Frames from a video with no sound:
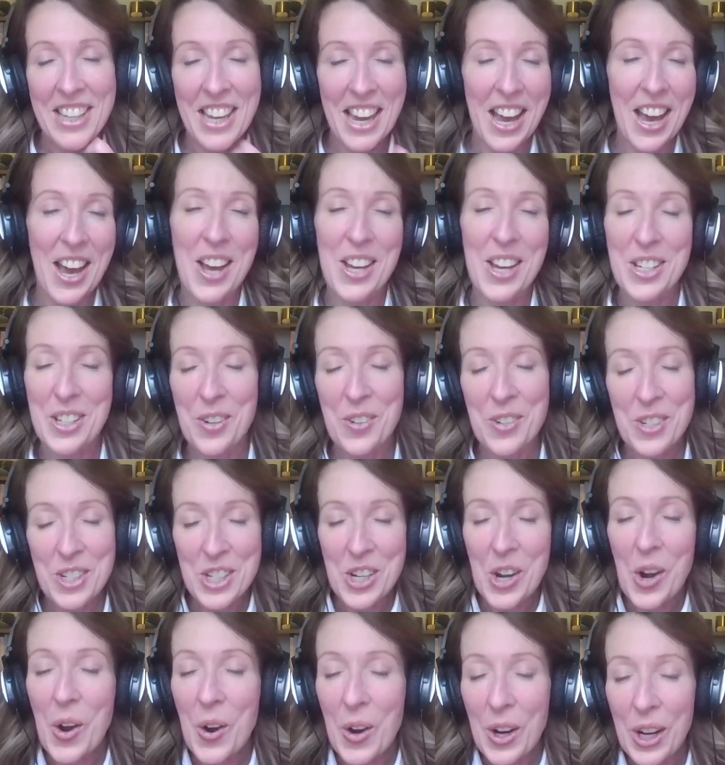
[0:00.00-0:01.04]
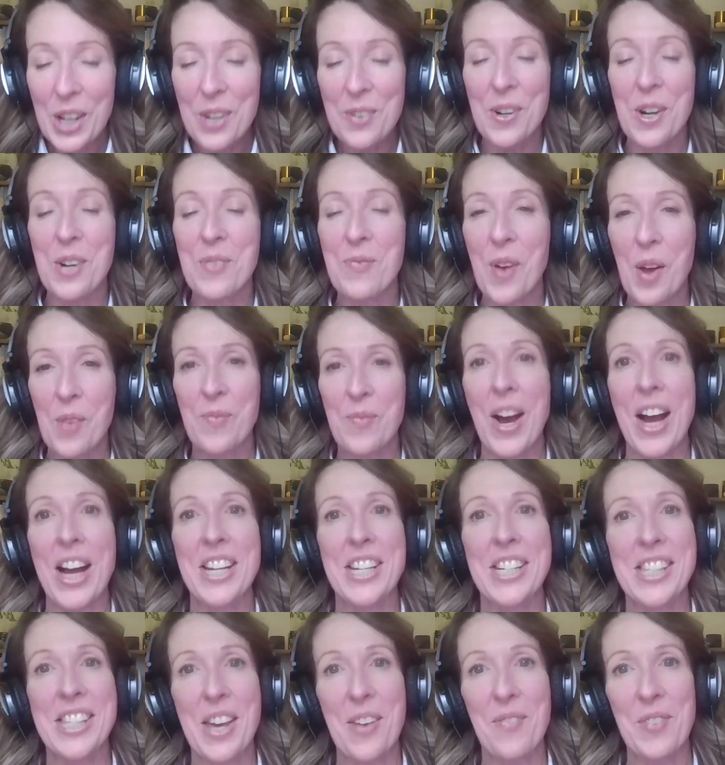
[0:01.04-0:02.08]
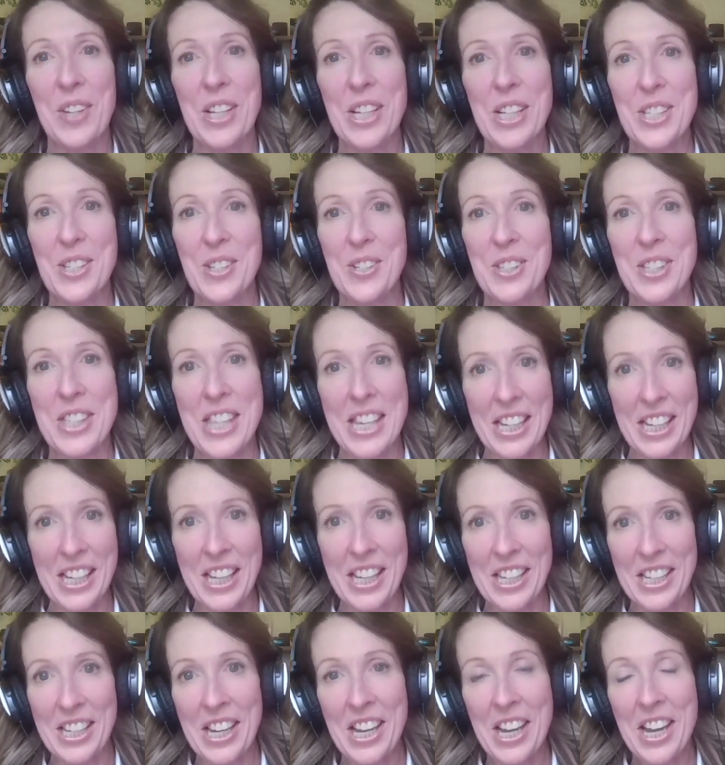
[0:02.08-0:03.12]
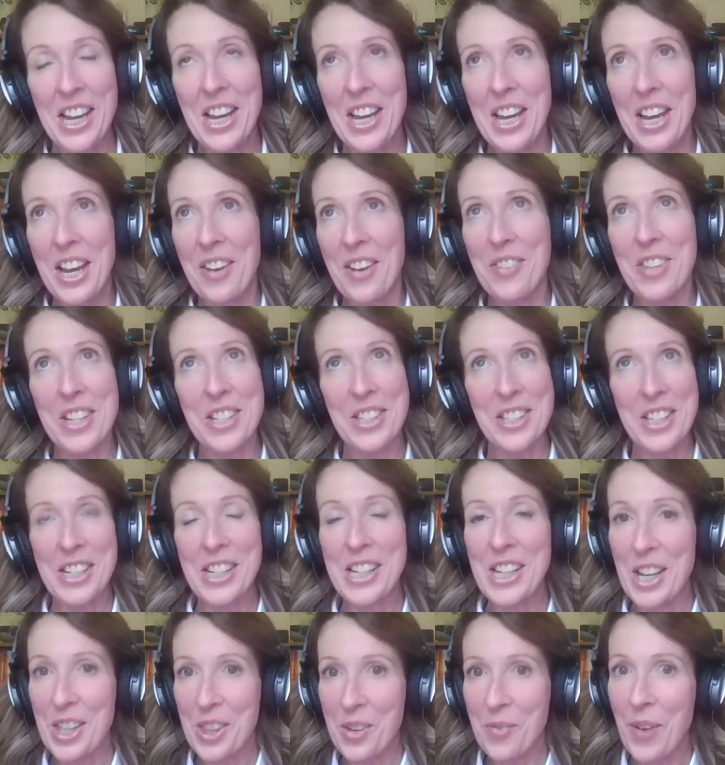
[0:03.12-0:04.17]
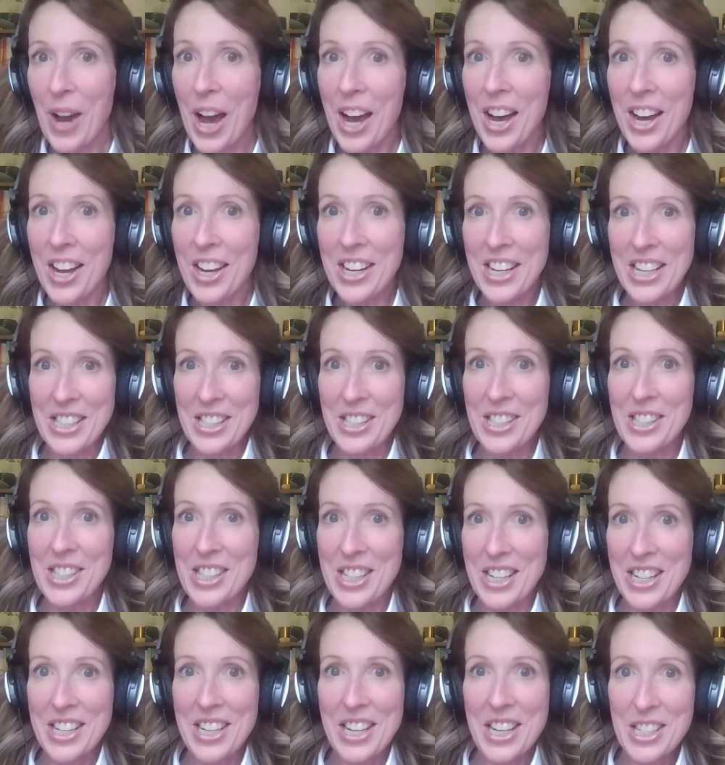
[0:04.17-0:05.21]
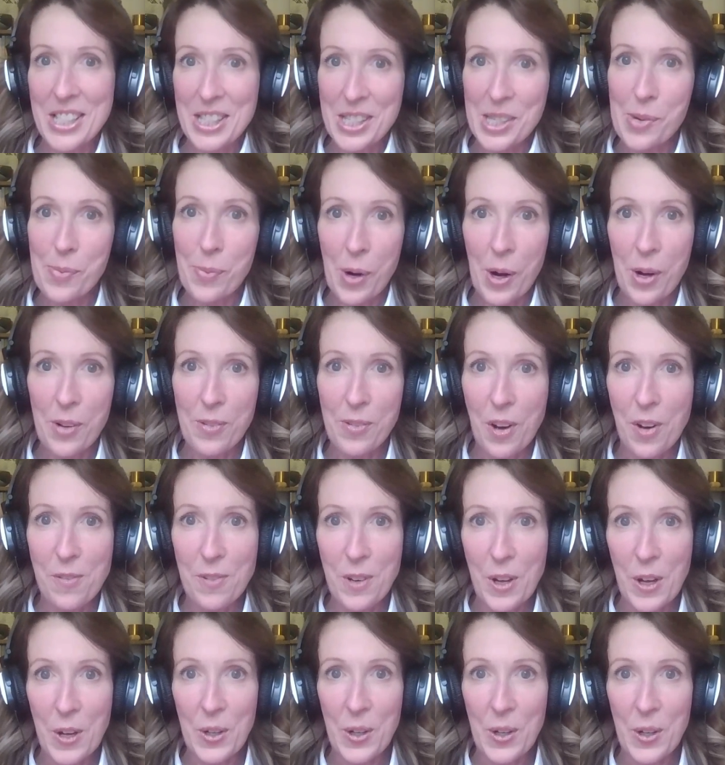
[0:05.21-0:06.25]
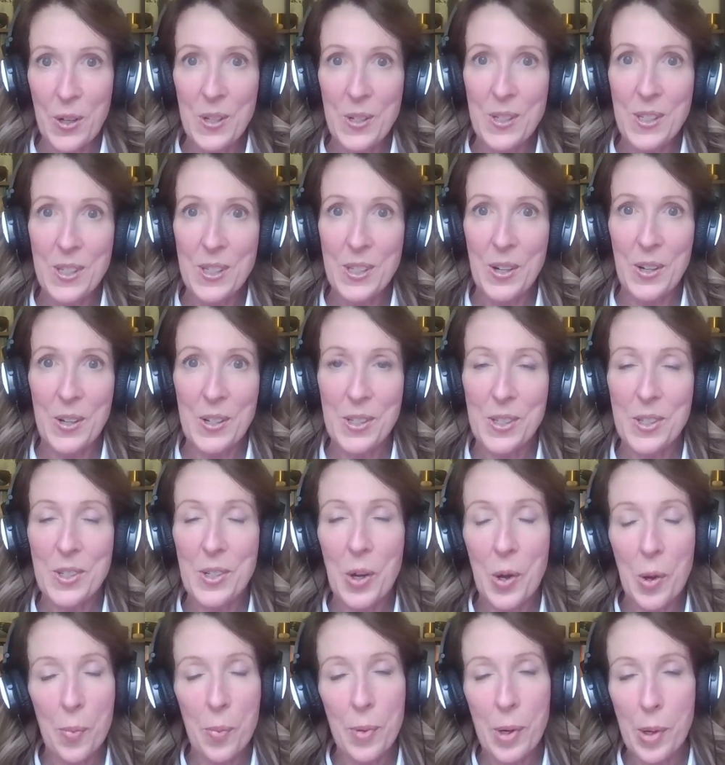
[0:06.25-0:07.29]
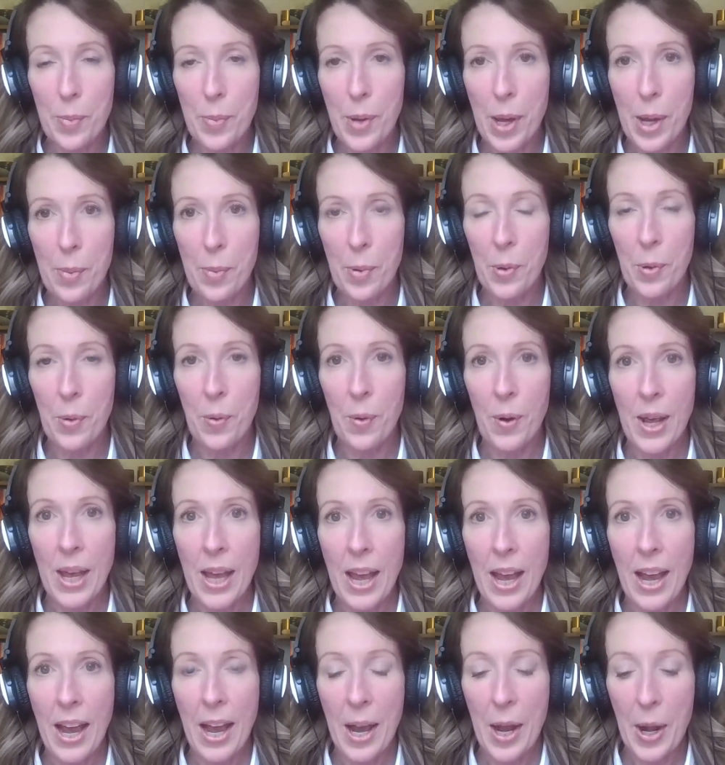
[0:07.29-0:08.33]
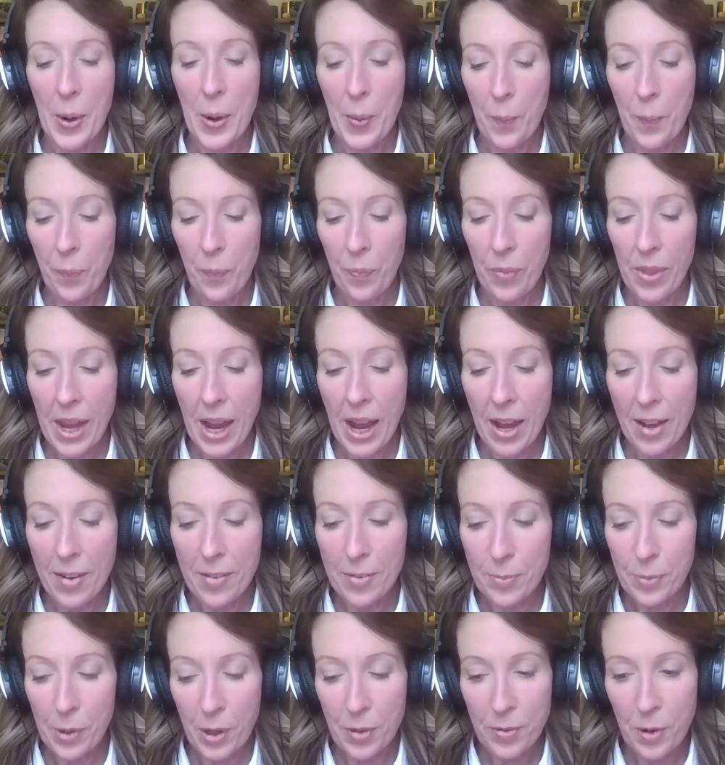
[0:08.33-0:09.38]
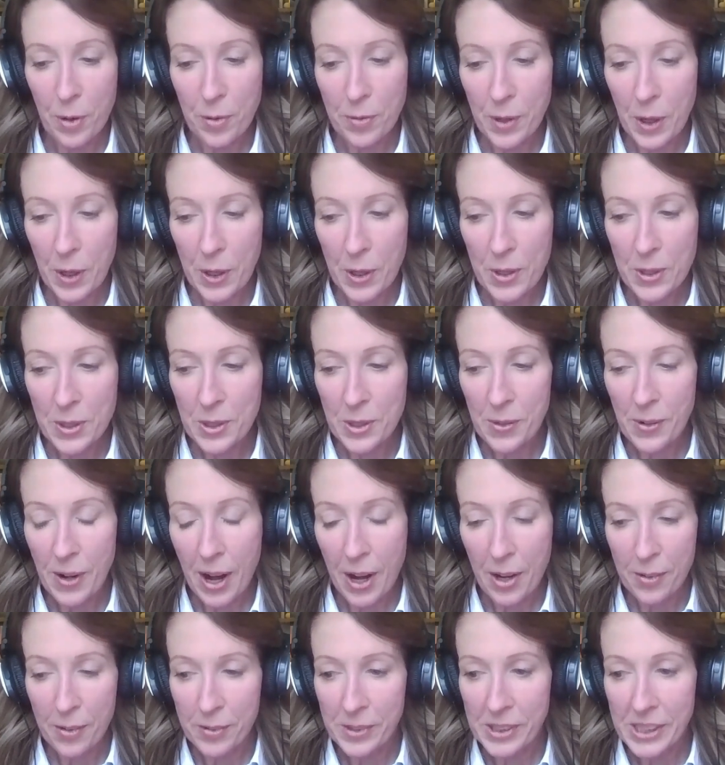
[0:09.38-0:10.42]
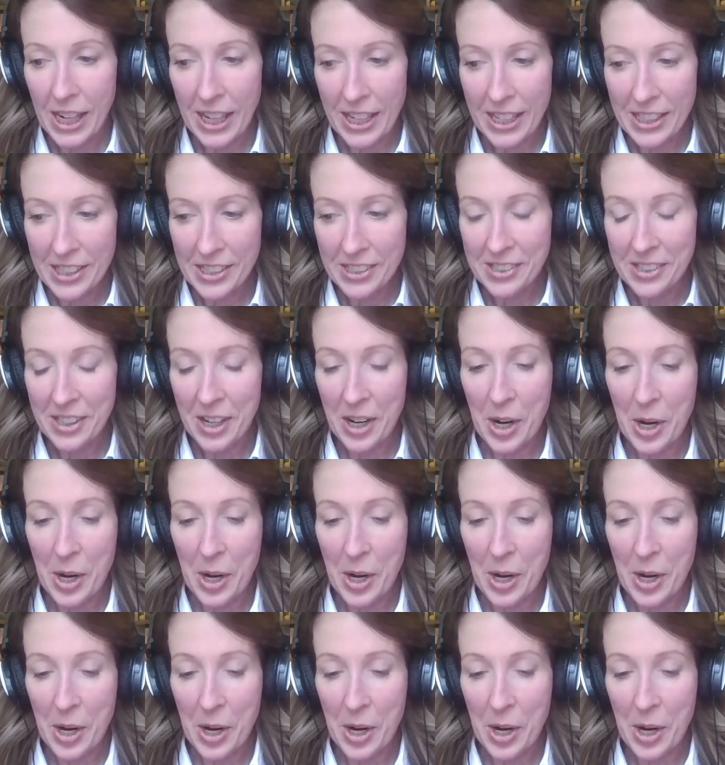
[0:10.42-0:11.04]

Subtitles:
Yeah, you totally read my mind then, because I was thinking, if there's any other part, it's the profile photos. So many people have profile photos that are out of date.